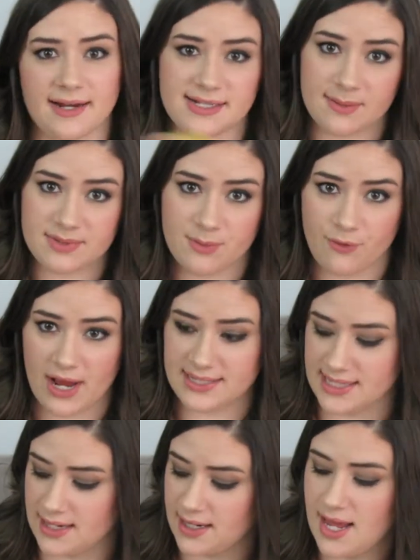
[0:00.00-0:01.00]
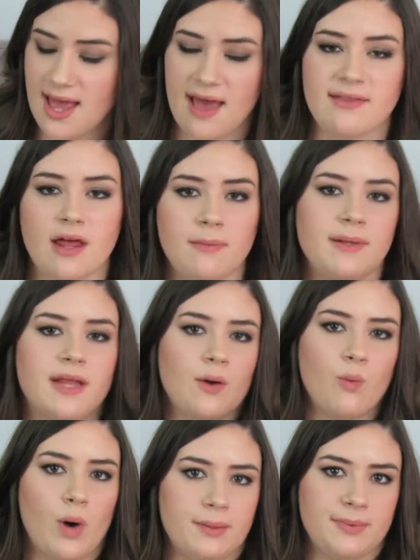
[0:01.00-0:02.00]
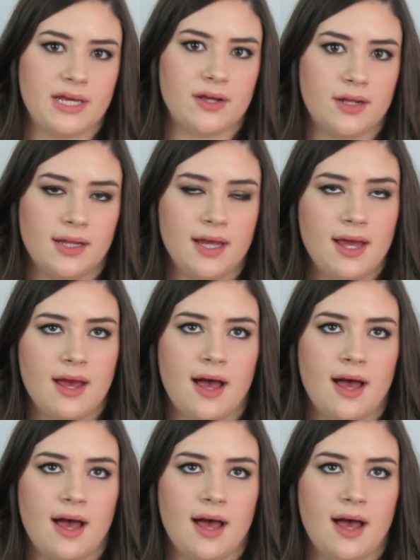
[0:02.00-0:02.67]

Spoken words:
I dumped some rice in. And that'd be like one meal.